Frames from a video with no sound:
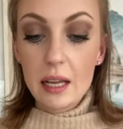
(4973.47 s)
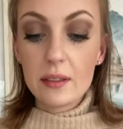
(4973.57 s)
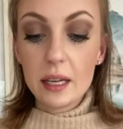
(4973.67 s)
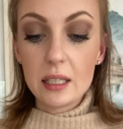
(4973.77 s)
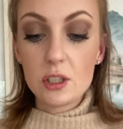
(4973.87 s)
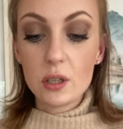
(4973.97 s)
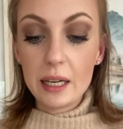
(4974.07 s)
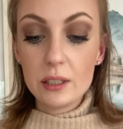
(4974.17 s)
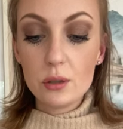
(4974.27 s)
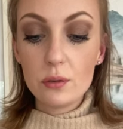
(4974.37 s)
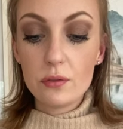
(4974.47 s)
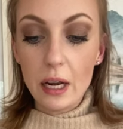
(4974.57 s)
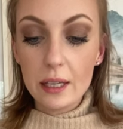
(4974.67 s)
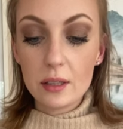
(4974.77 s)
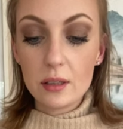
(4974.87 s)
that is trying to
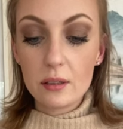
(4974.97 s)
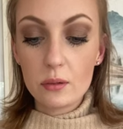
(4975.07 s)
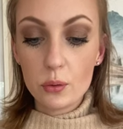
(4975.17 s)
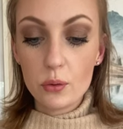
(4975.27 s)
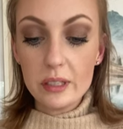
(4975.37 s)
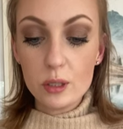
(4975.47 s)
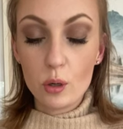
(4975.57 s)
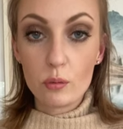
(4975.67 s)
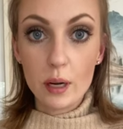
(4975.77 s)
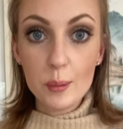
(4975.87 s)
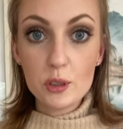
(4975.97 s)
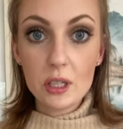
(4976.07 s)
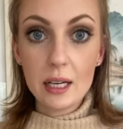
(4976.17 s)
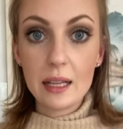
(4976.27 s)
fight through this corruption